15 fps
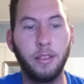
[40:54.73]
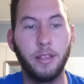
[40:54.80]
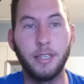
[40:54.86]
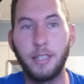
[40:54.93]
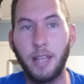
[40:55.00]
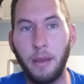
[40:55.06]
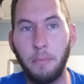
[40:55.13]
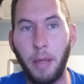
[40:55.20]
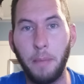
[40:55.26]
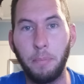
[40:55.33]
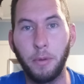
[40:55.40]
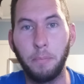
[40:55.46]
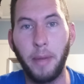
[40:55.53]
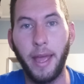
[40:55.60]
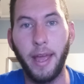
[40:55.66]
the
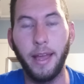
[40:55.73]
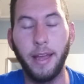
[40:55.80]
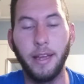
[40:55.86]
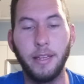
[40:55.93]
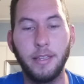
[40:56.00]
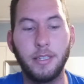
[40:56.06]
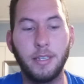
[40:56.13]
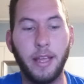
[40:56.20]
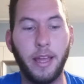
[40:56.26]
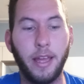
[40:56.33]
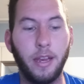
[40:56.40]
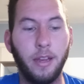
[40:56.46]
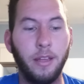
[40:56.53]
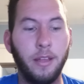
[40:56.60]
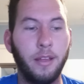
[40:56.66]
sandpaper pads
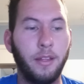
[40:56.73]
and